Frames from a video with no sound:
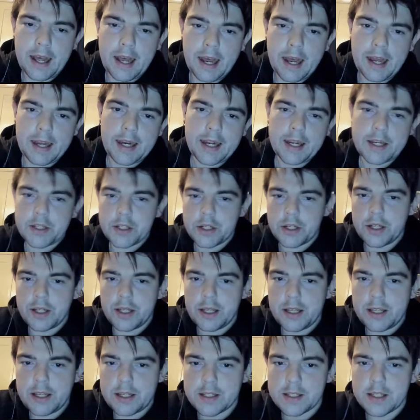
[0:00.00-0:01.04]
and
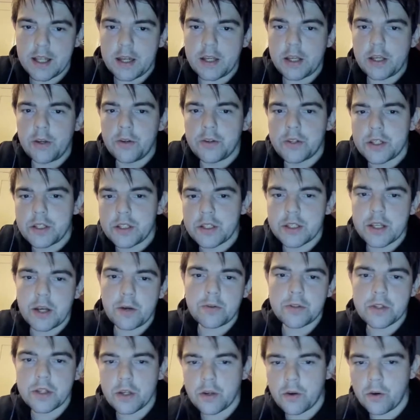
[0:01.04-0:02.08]
actually, instead of using
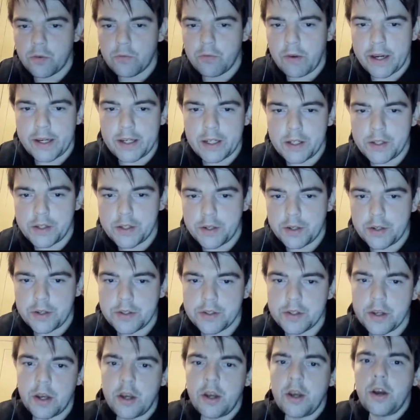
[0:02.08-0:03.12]
Celtic or
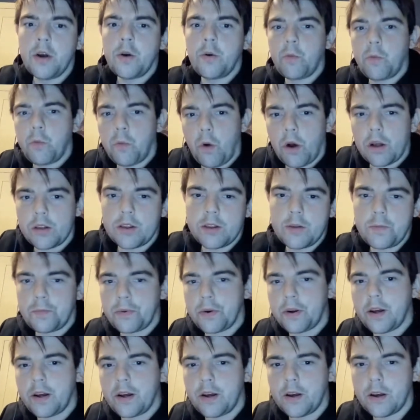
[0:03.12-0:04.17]
Rangers, won
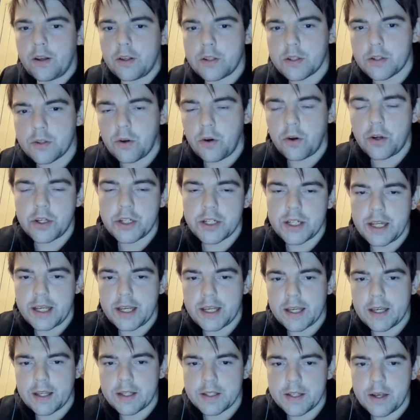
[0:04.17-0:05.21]
the Scottish
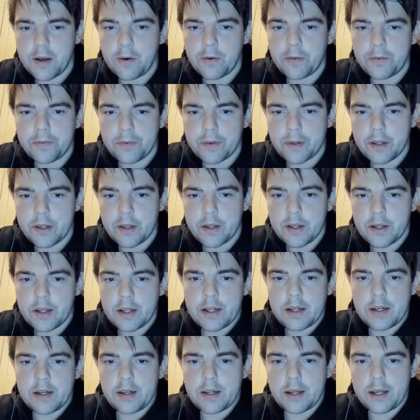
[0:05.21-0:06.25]
League itself,
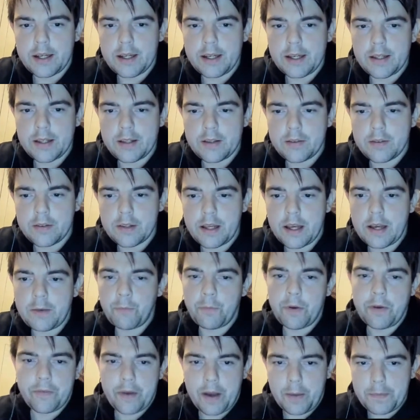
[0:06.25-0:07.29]

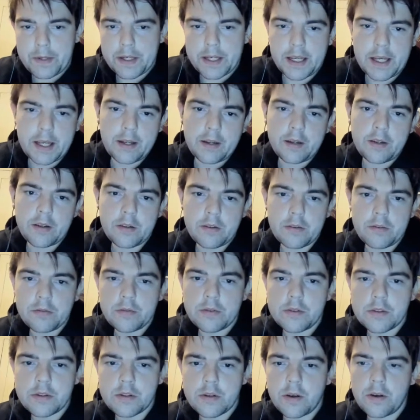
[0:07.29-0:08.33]
with Aberdeen.
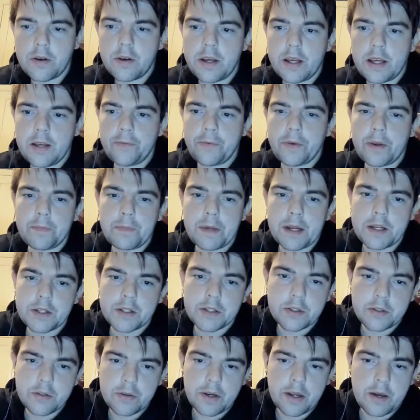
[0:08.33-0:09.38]
So if he
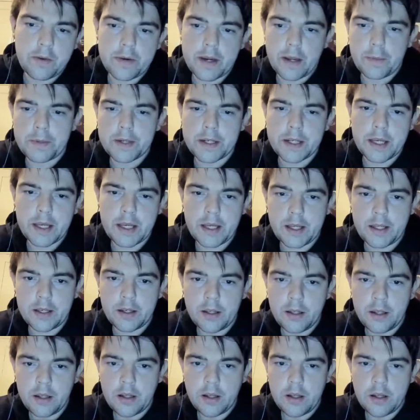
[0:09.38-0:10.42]
managed to do that with
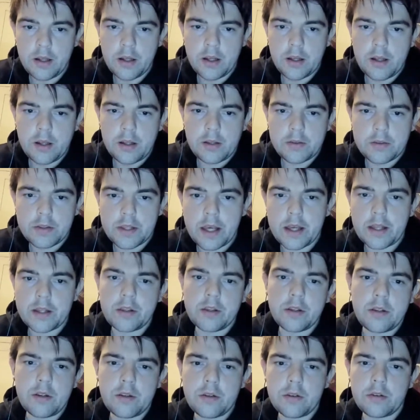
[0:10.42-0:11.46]
Aberdeen,
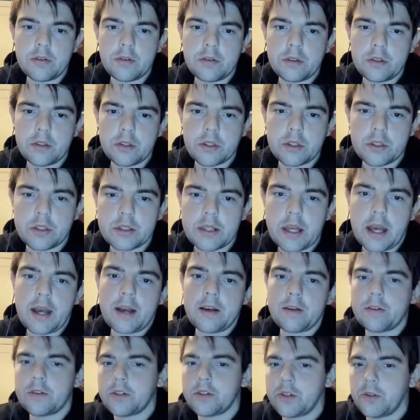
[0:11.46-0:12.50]
then
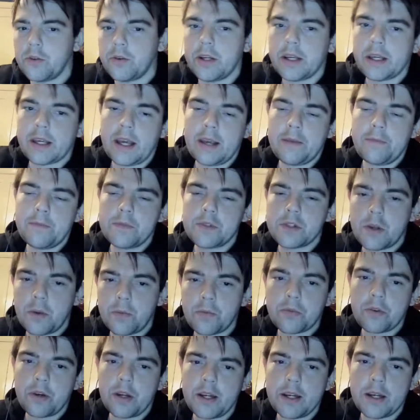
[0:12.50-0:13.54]
that surely gave him
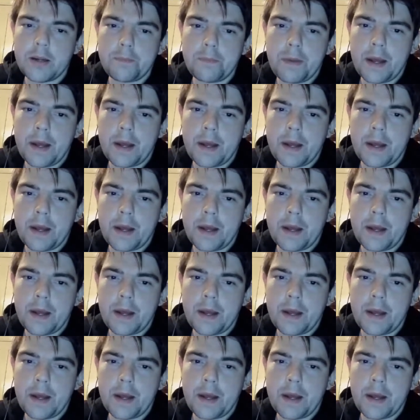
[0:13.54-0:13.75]
some credit in the